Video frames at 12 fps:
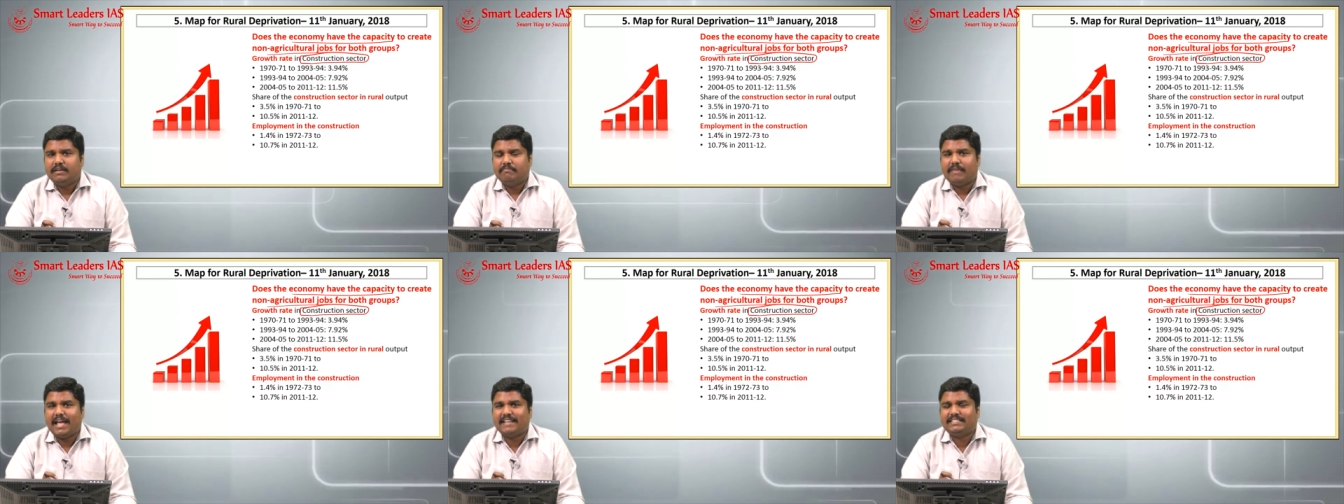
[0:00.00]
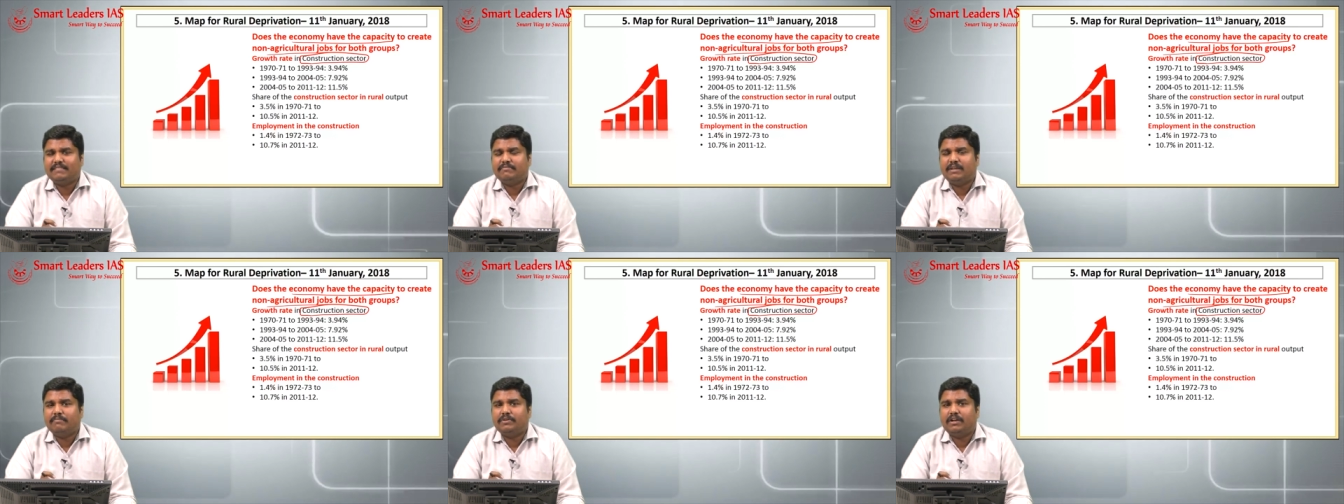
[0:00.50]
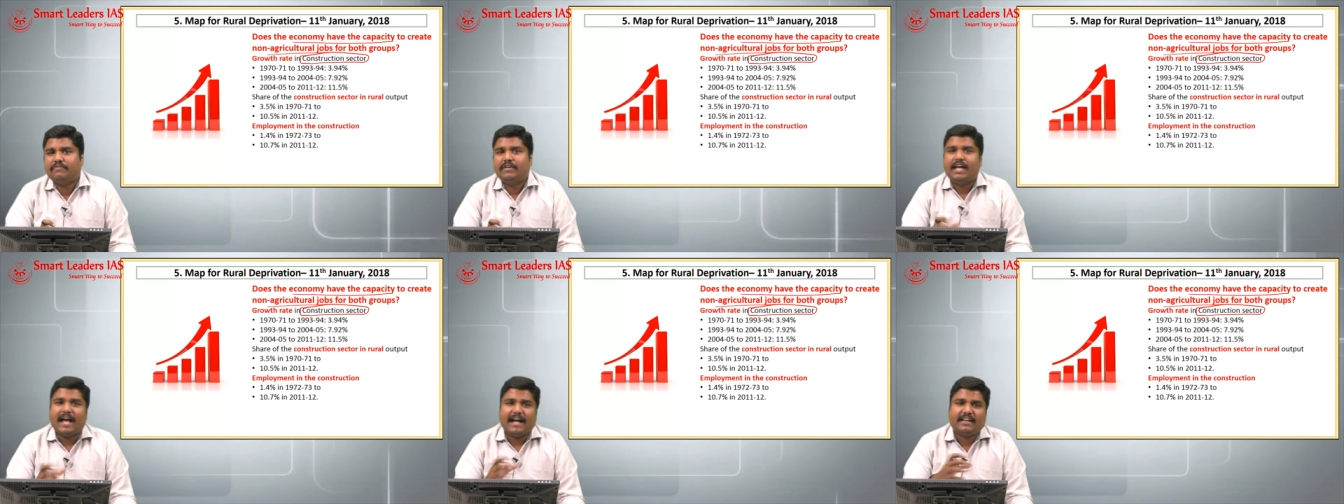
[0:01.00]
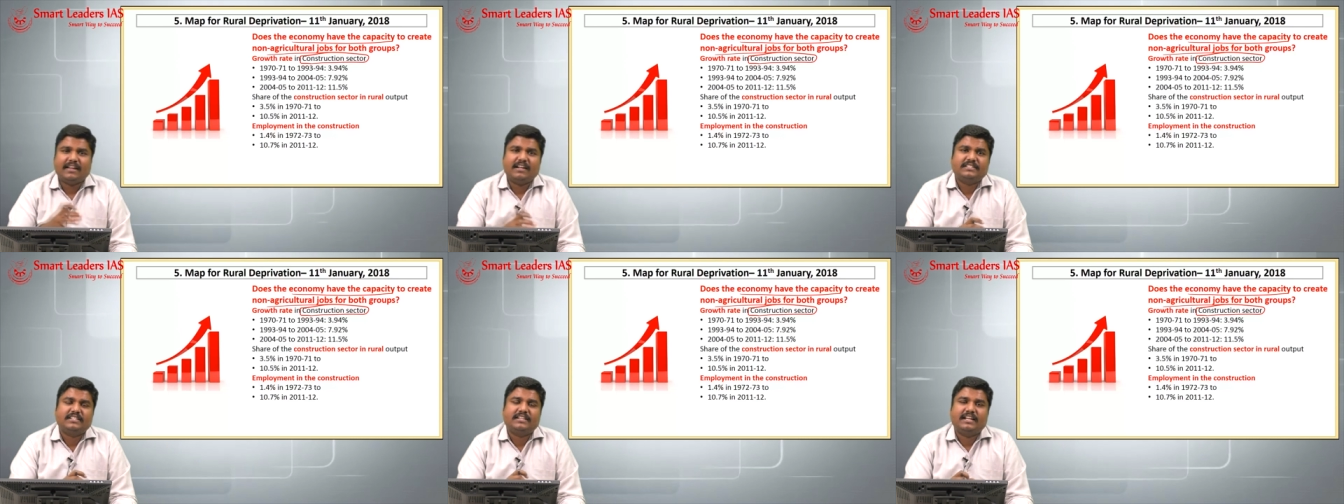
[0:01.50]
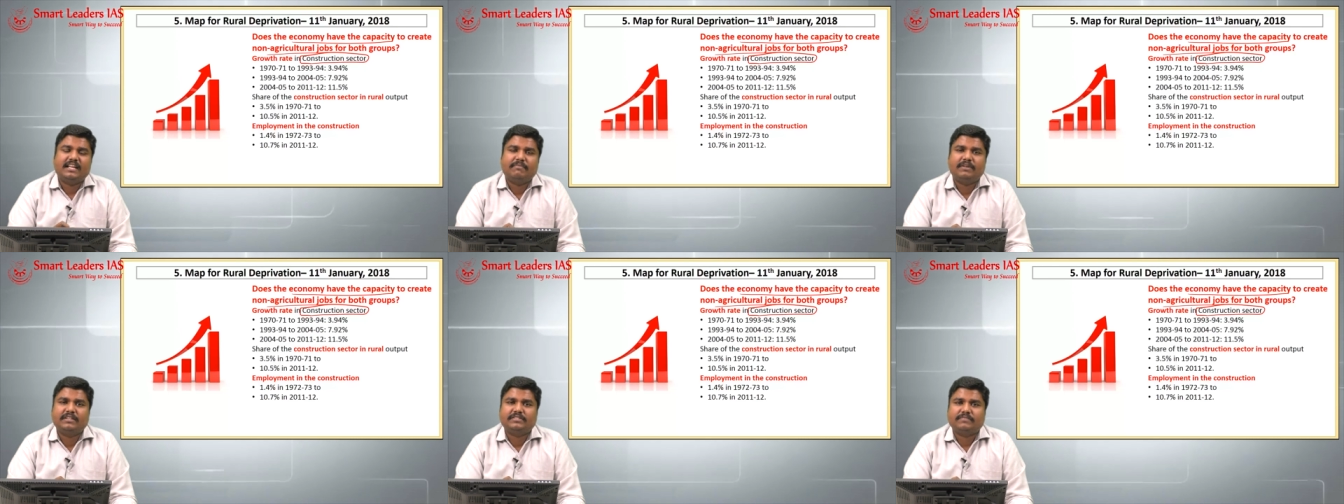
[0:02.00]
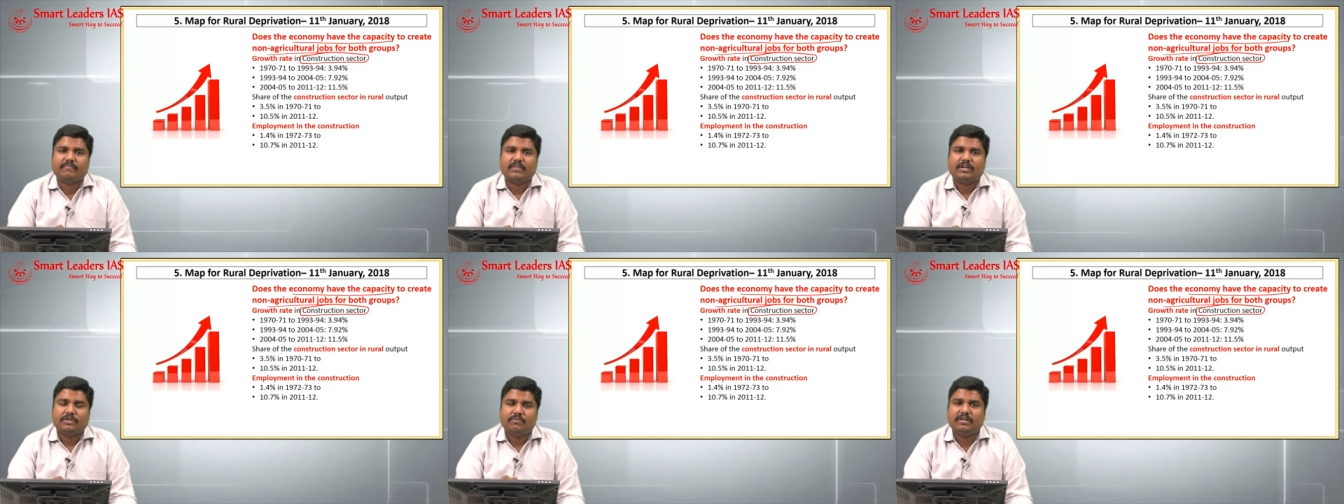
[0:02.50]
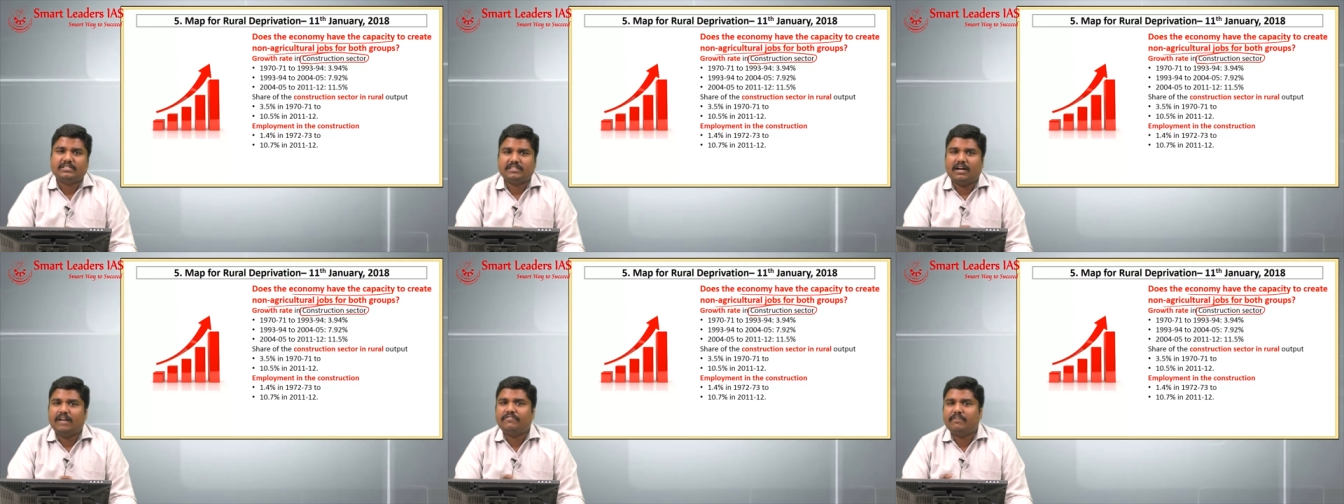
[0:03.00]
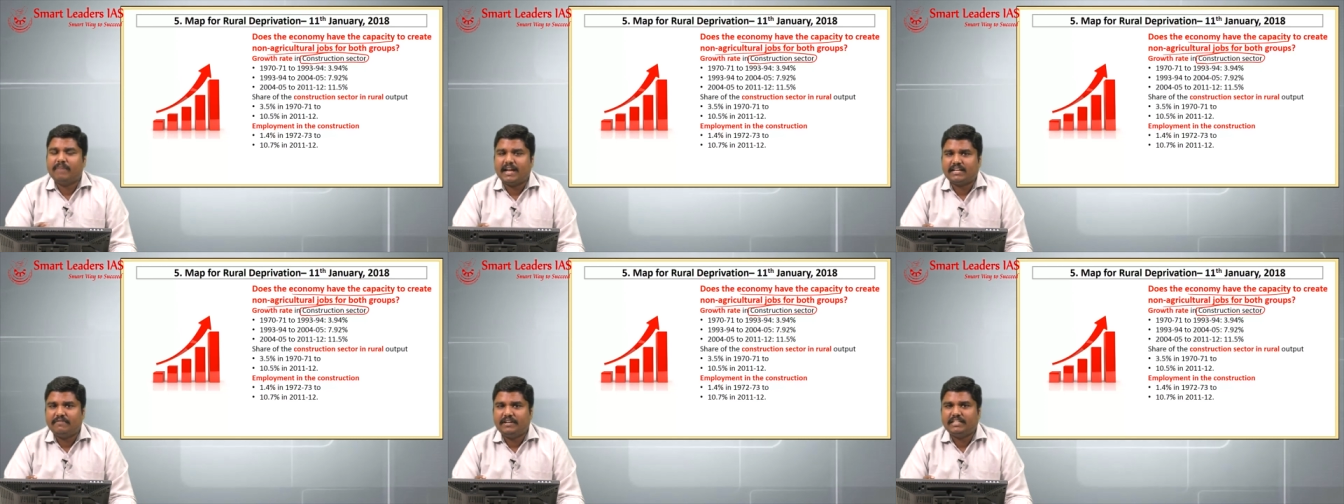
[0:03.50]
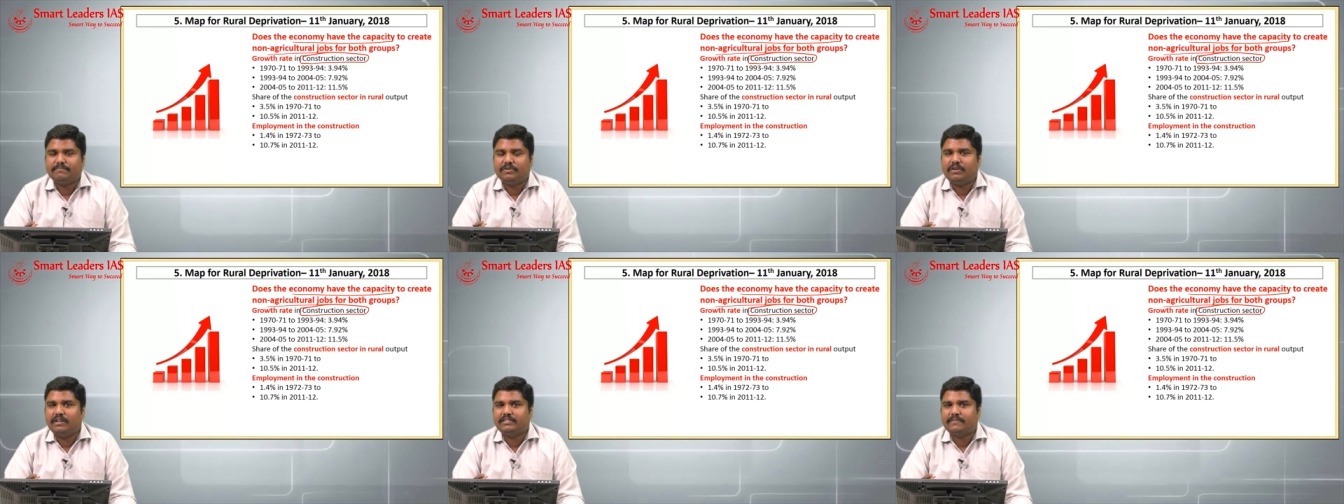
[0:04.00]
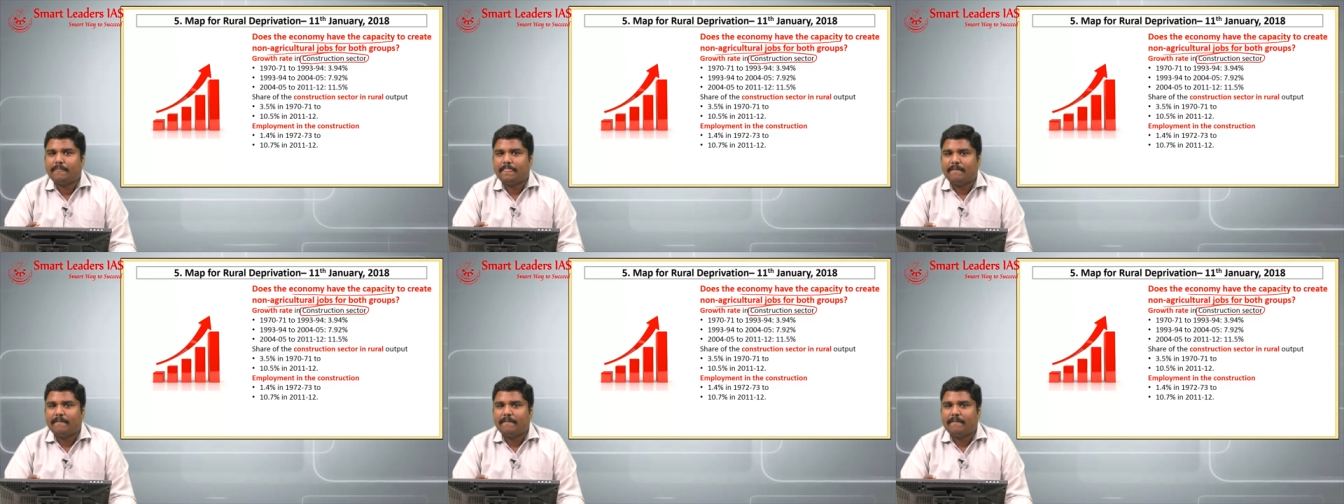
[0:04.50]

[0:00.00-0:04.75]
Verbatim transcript: maximum number of agricultural laborers towards non-farm activities because